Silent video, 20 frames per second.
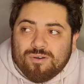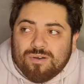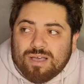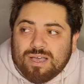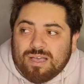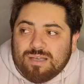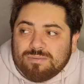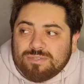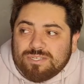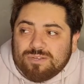
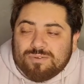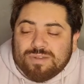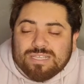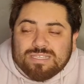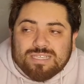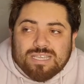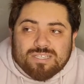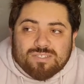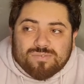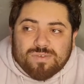Uh,
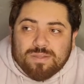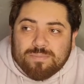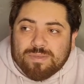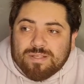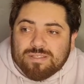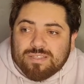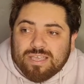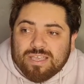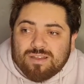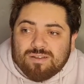Teresa is
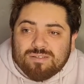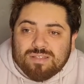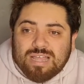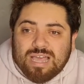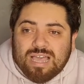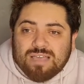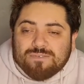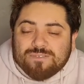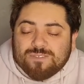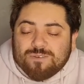rebuilding her life,